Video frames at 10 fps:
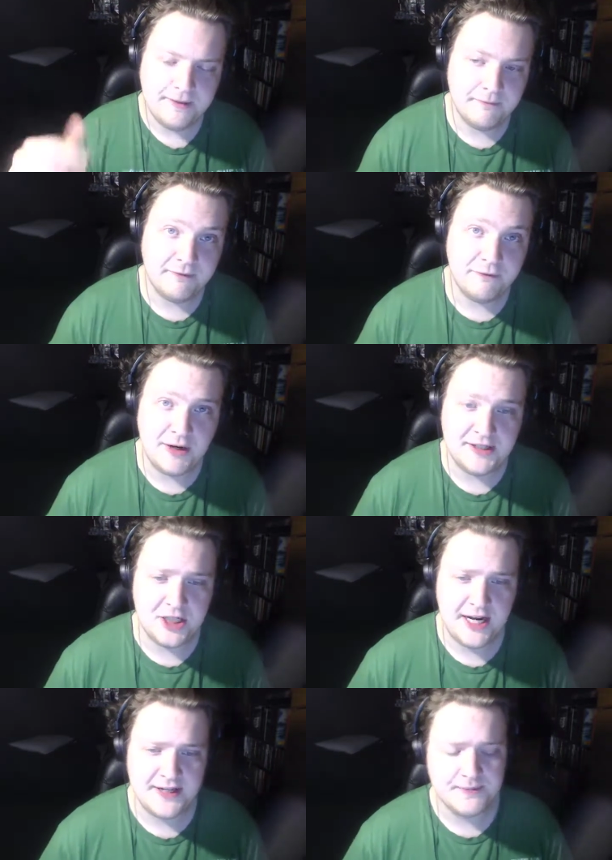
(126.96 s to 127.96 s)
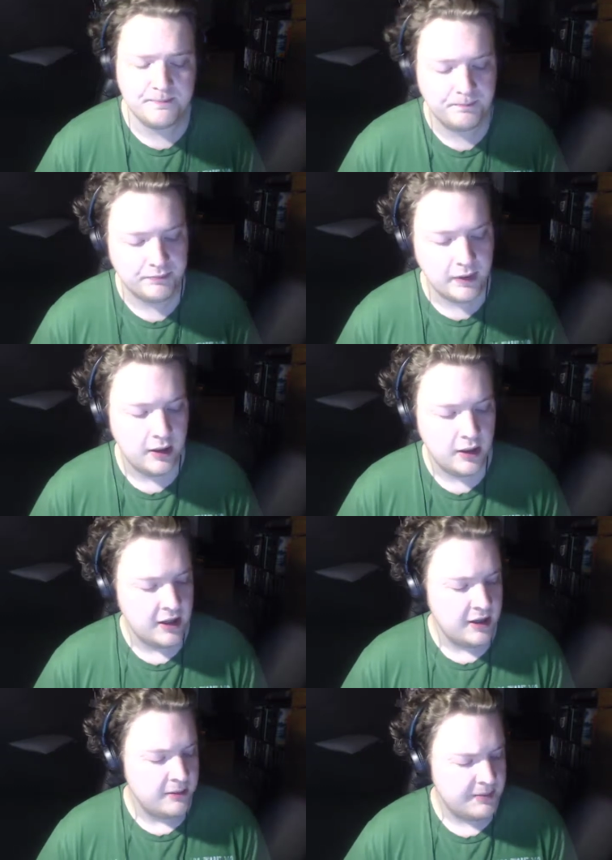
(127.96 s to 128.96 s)
franchise.
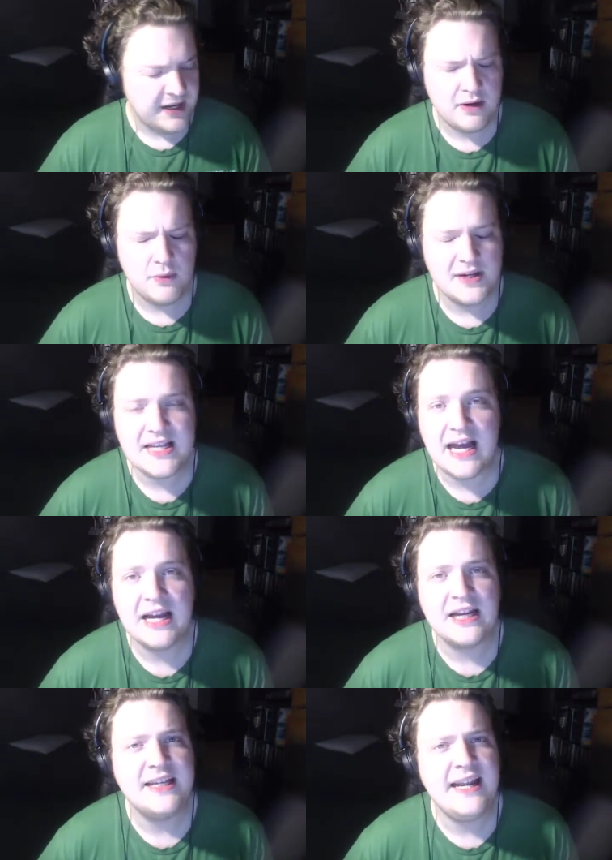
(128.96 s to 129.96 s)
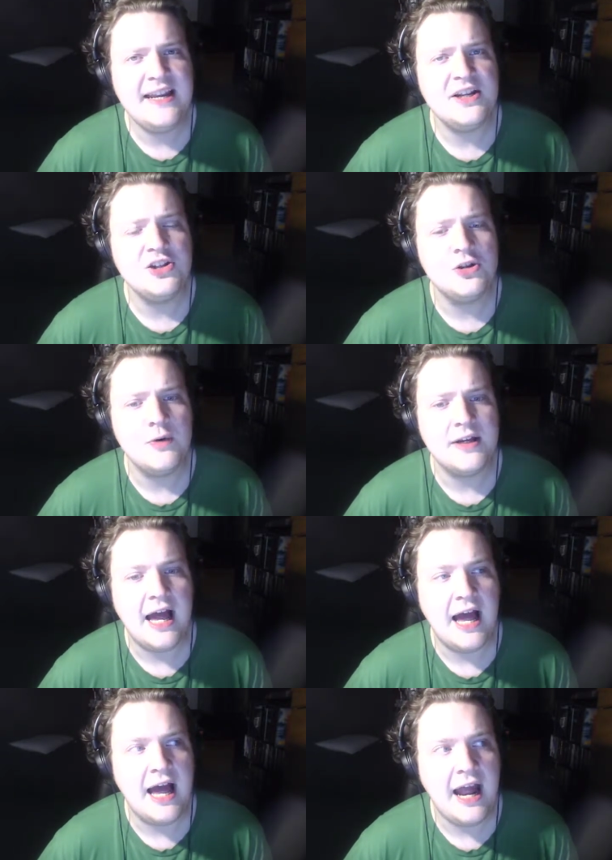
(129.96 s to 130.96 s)
But, anyways, uh, getting into it,
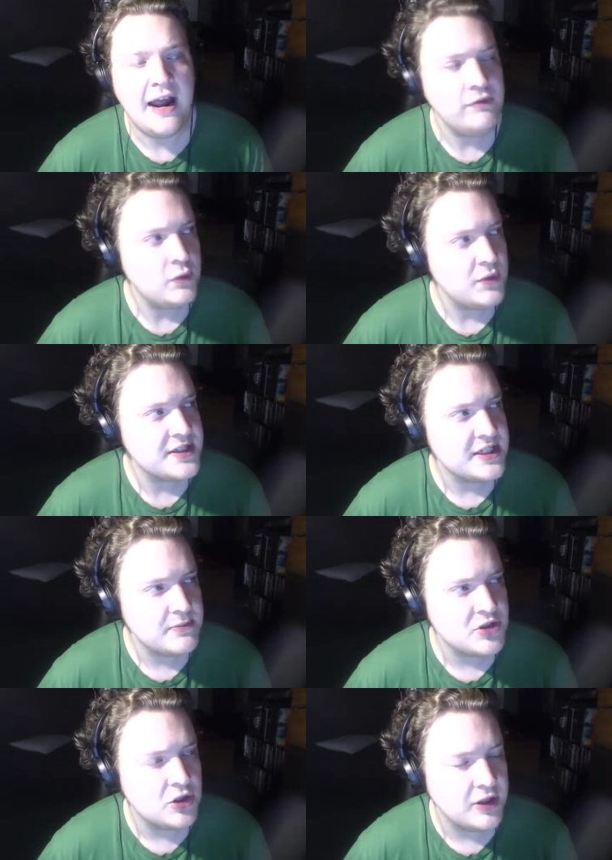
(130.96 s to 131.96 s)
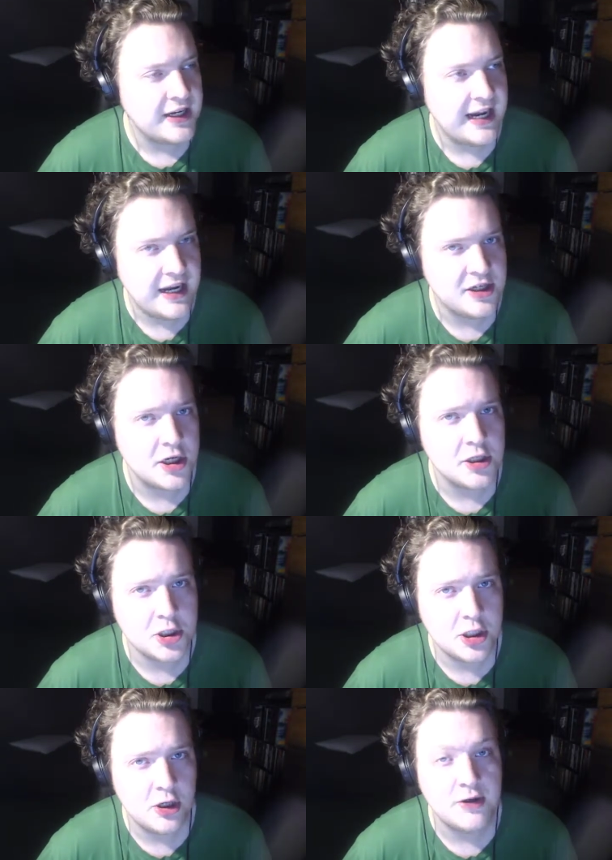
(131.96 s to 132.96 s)
everyone seems to look at Anton
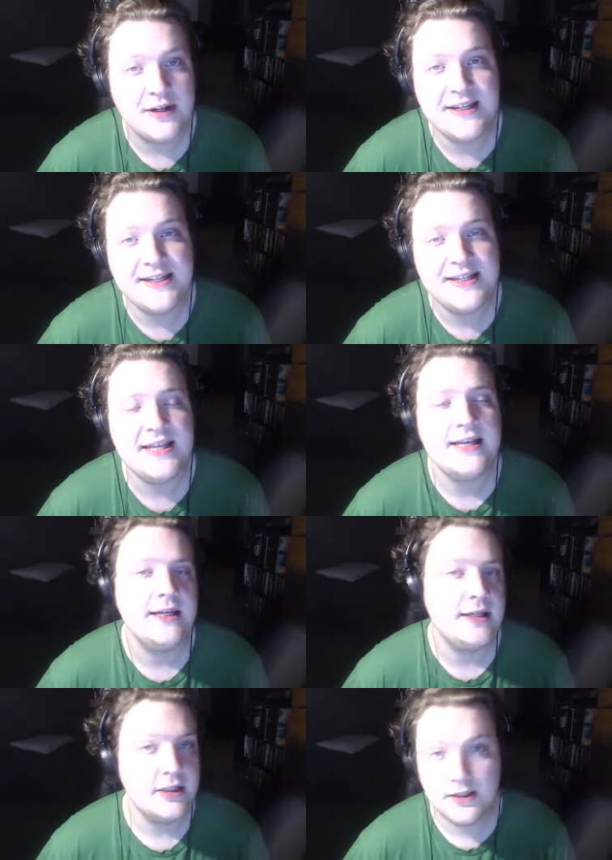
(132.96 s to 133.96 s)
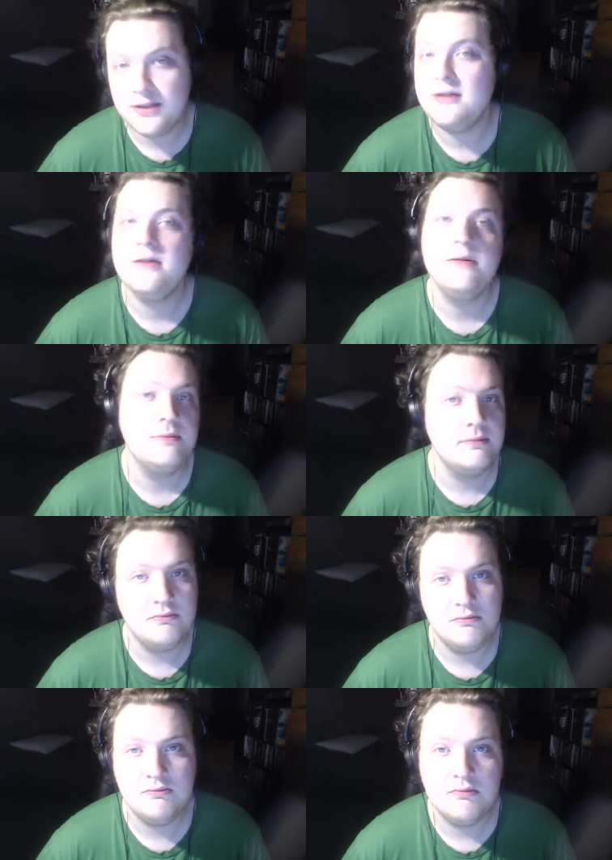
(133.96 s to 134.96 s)
Chigurh. He's the
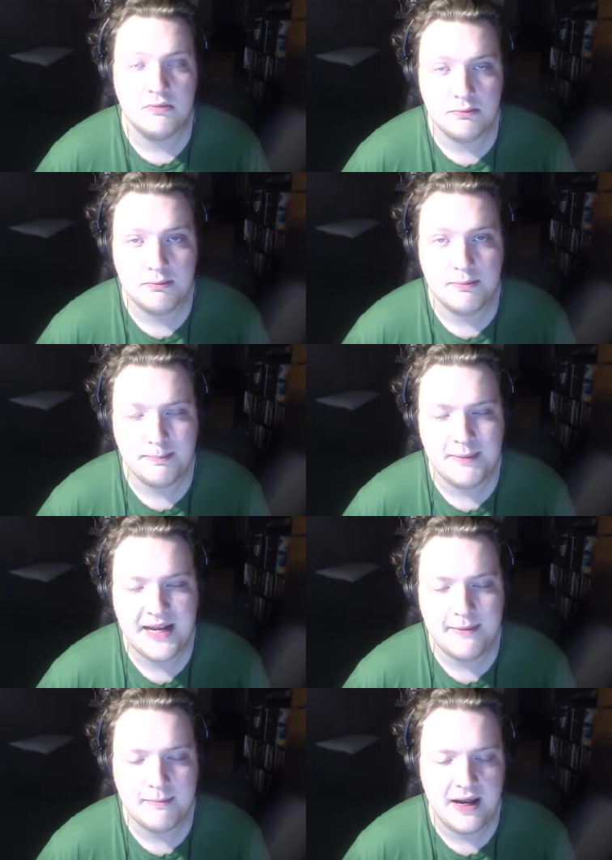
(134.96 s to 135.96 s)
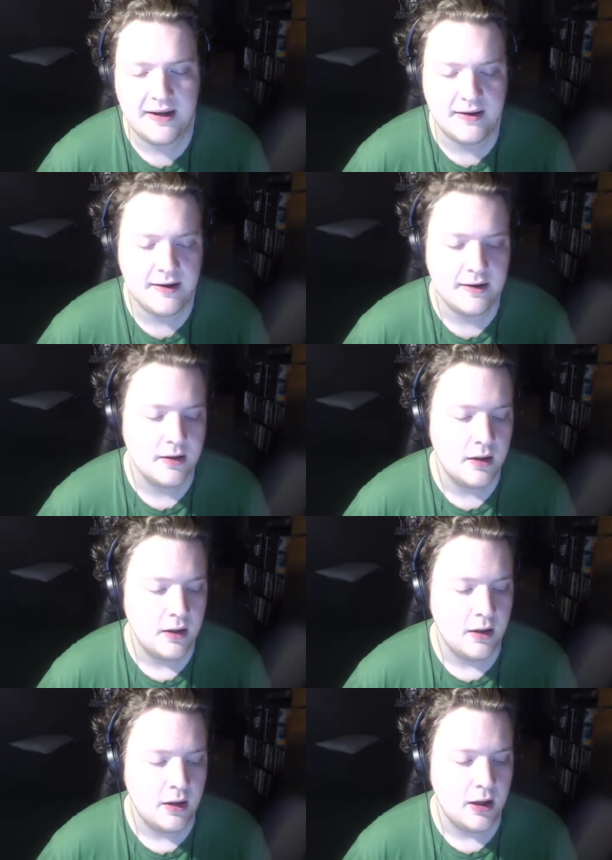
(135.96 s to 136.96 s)
hitman in it.
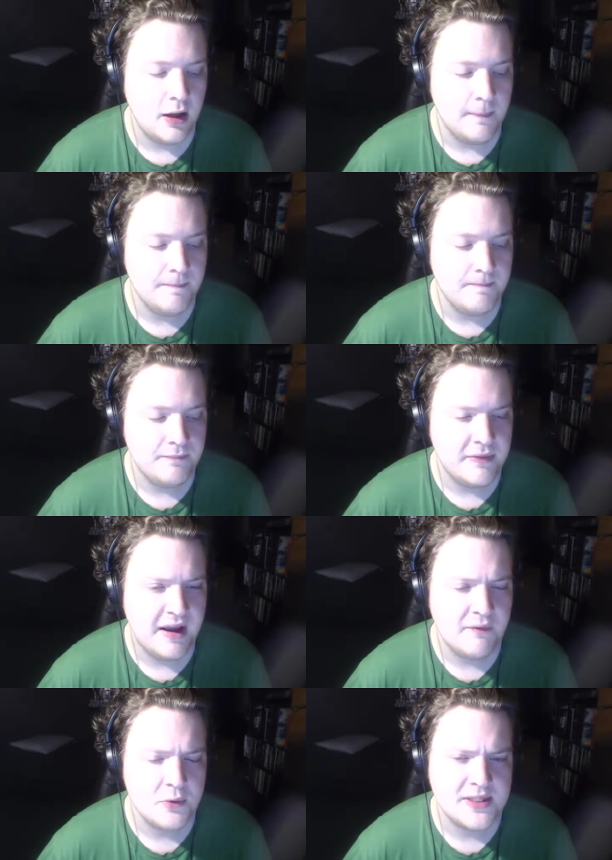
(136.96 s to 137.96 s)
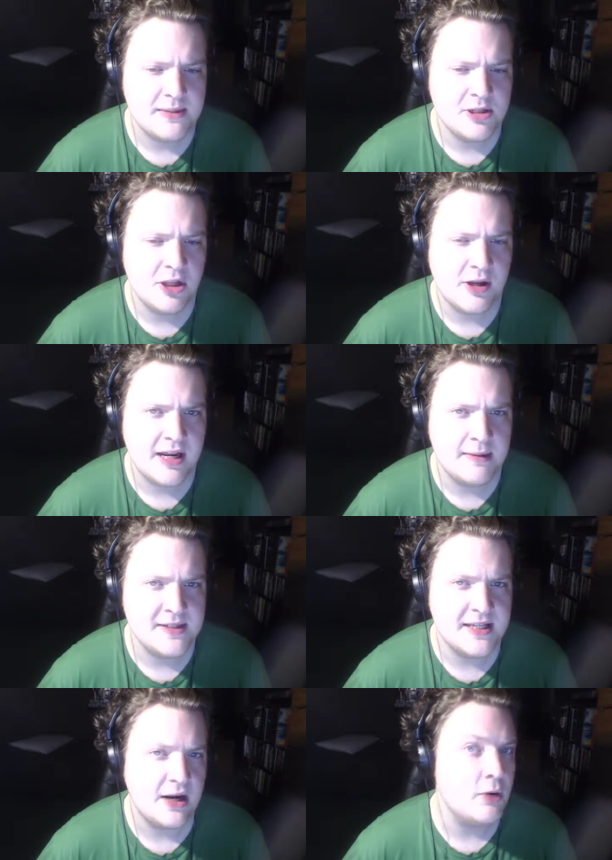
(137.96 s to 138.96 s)
Um, everyone seems to look at him
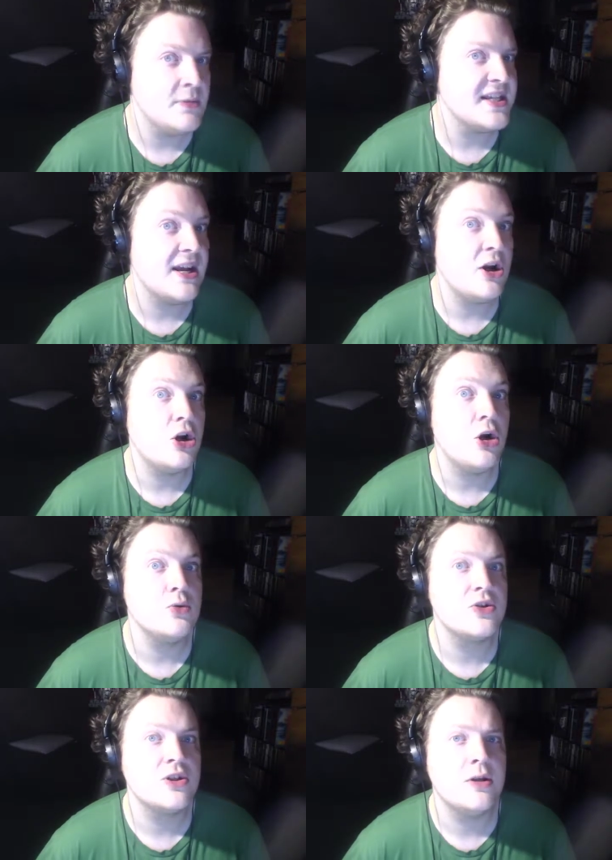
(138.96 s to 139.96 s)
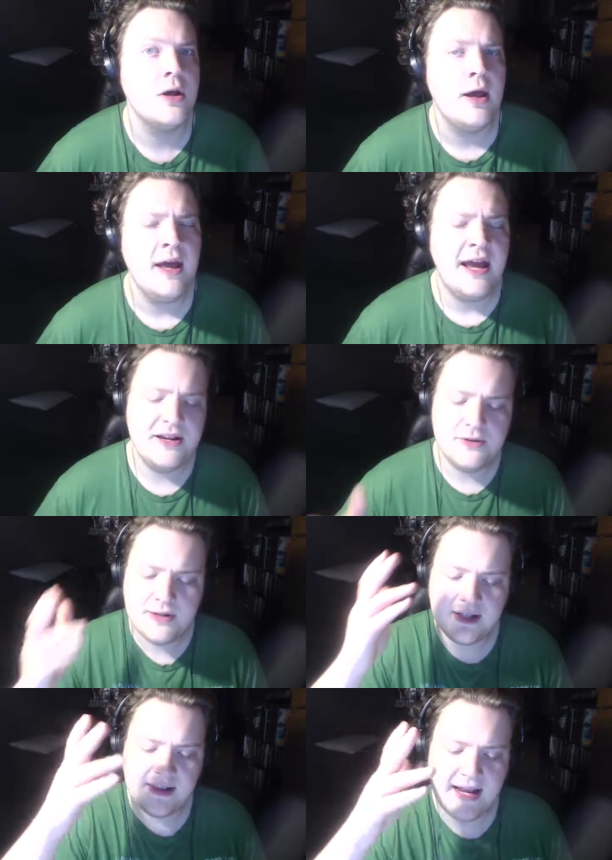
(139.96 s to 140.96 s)
as like almost like a ghost. And
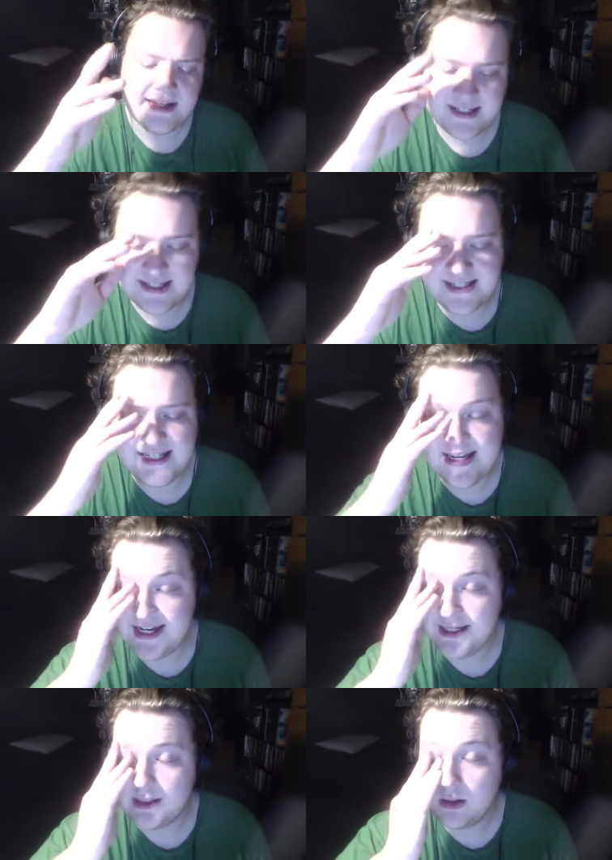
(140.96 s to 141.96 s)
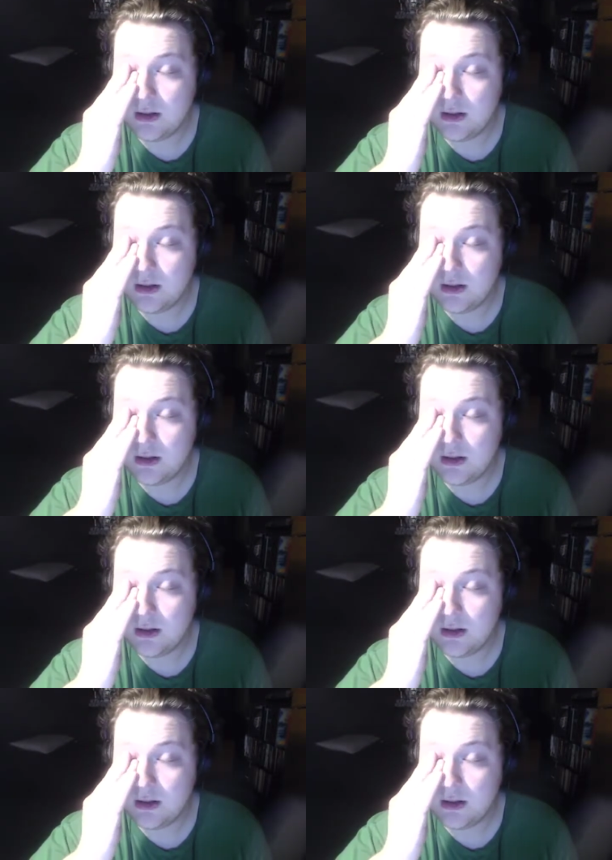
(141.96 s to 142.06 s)
during the last scene